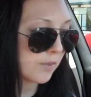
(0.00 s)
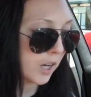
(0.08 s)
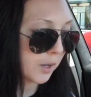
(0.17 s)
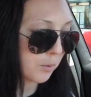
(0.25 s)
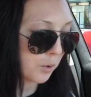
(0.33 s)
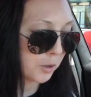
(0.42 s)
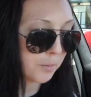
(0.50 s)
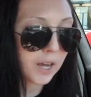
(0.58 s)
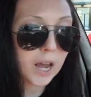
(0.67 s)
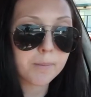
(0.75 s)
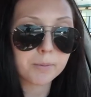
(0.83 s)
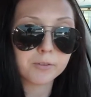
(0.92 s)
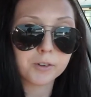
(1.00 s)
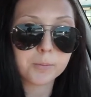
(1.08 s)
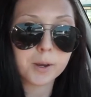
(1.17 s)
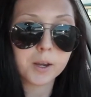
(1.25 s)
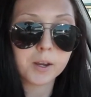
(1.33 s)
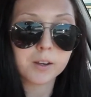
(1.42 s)
I'm going to be happy for
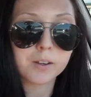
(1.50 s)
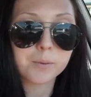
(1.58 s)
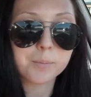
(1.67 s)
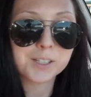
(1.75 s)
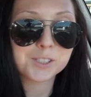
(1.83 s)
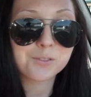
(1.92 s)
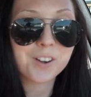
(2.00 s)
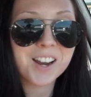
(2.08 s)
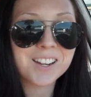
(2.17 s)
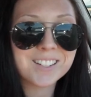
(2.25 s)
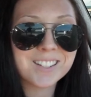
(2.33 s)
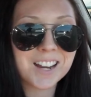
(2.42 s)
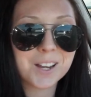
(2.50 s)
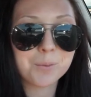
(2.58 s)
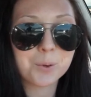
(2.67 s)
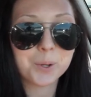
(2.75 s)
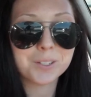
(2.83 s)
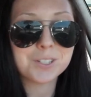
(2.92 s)
my best friend, and I'm
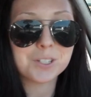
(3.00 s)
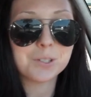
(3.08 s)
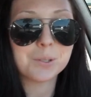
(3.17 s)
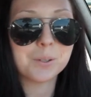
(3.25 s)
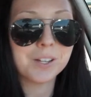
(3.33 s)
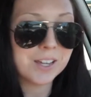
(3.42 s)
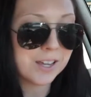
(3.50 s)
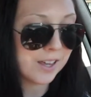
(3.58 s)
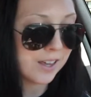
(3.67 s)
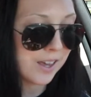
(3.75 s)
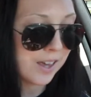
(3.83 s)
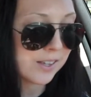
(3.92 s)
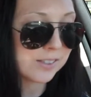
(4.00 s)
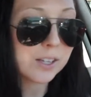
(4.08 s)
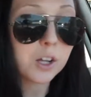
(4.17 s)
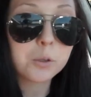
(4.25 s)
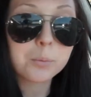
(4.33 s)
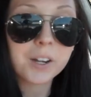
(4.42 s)
going to
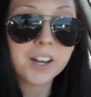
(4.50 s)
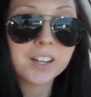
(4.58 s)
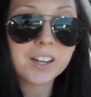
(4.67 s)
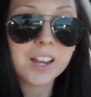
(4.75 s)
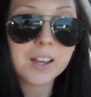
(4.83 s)
celebrate,